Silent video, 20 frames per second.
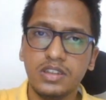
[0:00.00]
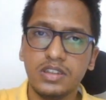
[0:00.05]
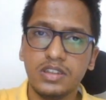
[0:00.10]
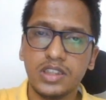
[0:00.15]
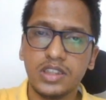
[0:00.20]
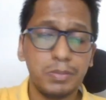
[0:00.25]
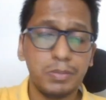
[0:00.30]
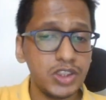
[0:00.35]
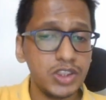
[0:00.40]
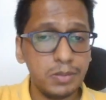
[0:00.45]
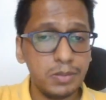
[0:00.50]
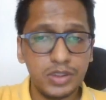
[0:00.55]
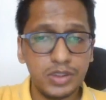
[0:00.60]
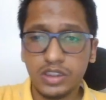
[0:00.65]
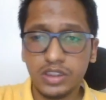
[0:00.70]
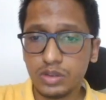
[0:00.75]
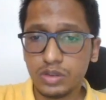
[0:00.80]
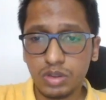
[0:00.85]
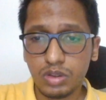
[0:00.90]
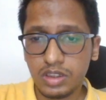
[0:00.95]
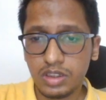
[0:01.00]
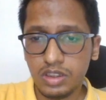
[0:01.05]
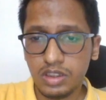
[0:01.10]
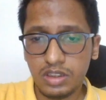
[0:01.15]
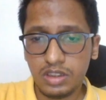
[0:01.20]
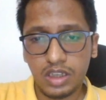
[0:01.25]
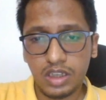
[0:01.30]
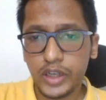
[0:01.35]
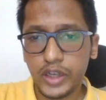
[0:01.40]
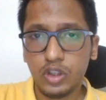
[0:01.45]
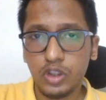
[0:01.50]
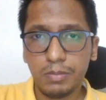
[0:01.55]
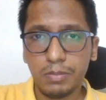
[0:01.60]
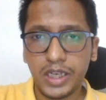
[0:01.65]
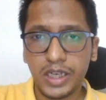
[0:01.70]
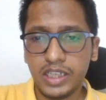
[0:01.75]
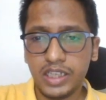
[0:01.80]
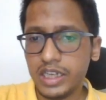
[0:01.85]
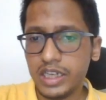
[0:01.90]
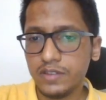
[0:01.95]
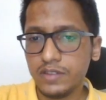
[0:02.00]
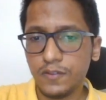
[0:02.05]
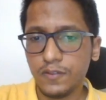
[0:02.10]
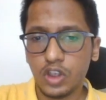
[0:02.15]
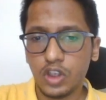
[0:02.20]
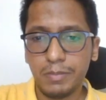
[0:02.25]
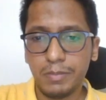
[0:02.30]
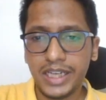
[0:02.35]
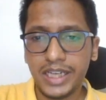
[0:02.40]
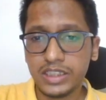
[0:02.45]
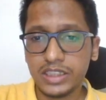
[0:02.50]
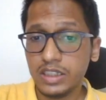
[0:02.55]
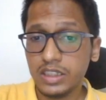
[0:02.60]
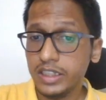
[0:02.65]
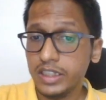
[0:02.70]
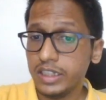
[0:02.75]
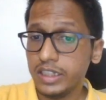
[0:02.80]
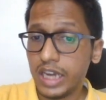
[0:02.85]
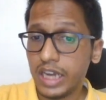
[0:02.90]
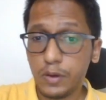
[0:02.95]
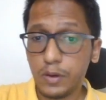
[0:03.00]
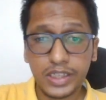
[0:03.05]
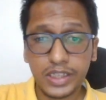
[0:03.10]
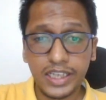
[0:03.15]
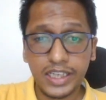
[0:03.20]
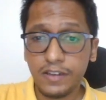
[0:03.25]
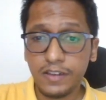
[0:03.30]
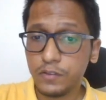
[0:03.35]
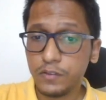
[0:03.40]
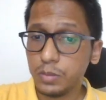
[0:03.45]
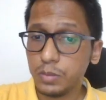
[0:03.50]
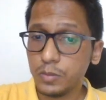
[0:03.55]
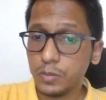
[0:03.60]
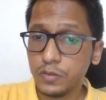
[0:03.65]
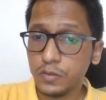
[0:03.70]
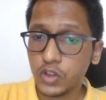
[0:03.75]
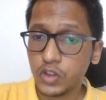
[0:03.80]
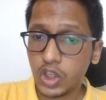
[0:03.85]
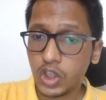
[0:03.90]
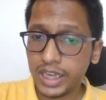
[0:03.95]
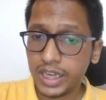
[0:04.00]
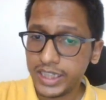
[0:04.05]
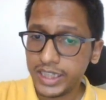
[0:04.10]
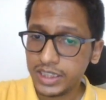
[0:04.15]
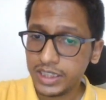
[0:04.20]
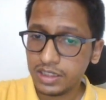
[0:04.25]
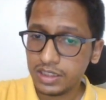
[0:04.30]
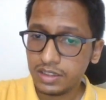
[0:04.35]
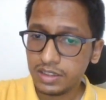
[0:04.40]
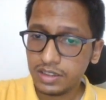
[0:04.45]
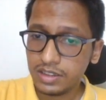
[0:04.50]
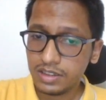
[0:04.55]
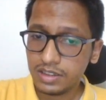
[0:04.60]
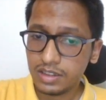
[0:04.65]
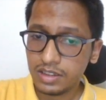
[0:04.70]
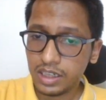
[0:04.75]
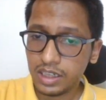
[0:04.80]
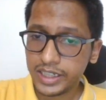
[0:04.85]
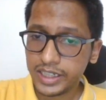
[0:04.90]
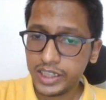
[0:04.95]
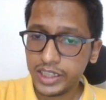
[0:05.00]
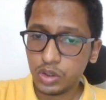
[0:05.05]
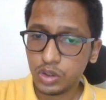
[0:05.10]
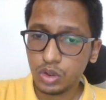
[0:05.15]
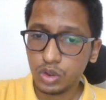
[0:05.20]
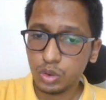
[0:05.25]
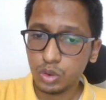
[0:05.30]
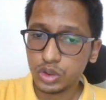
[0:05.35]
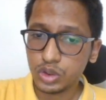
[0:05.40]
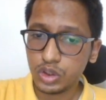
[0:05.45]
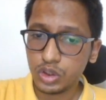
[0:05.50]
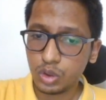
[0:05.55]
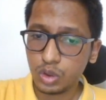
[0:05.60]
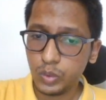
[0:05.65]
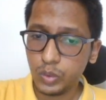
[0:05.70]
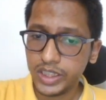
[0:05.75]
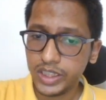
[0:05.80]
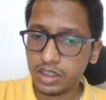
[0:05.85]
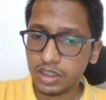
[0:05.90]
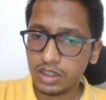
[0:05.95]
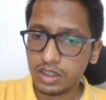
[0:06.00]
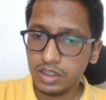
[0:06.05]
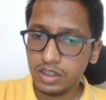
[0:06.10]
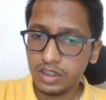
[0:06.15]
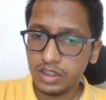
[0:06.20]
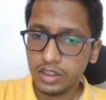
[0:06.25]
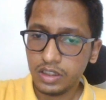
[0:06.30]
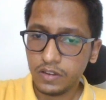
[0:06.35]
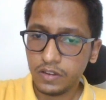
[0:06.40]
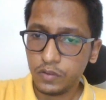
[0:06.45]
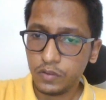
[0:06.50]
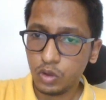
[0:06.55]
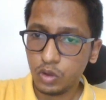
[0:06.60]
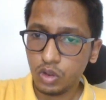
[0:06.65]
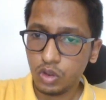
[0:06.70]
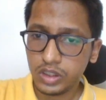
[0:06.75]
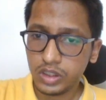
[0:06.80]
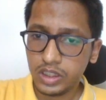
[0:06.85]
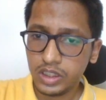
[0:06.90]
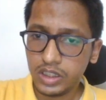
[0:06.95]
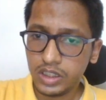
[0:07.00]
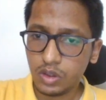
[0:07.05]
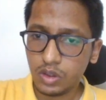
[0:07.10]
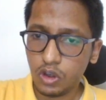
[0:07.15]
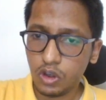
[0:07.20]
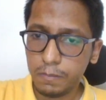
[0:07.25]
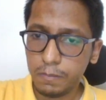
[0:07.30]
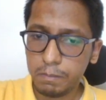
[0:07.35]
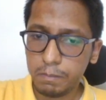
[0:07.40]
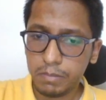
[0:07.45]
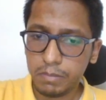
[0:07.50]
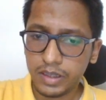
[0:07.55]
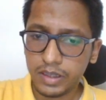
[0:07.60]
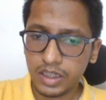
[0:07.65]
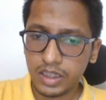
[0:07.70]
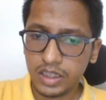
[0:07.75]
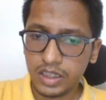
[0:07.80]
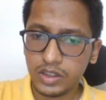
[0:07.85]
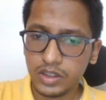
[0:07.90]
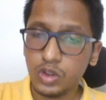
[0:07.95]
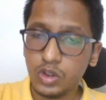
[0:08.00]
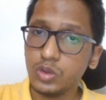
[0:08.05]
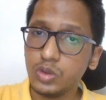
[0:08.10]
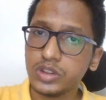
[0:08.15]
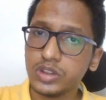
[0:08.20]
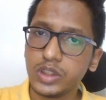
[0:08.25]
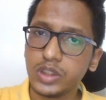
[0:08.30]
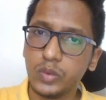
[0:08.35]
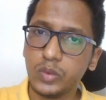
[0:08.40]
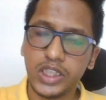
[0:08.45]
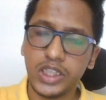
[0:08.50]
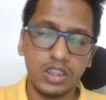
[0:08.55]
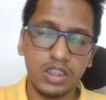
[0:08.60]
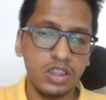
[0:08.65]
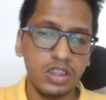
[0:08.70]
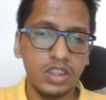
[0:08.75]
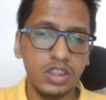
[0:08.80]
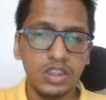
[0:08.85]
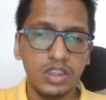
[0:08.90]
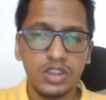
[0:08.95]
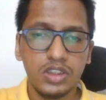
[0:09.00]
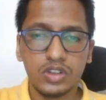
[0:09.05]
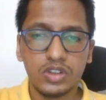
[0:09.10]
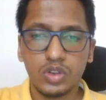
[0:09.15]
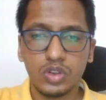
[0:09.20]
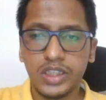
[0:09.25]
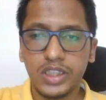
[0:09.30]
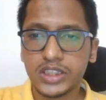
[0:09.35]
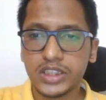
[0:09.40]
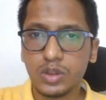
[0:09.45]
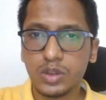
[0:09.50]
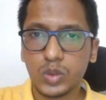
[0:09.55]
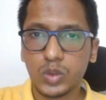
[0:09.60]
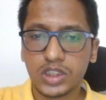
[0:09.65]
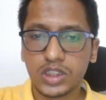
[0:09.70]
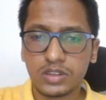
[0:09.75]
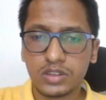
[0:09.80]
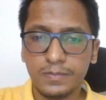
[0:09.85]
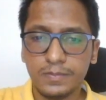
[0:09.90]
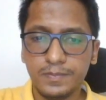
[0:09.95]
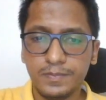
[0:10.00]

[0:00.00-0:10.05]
The bishop says, okay, I don't mind, I'll fall back. Now again, if you move your knight, again, you lose your queen. If you go here, oppa, you lose the queen. So it doesn't work.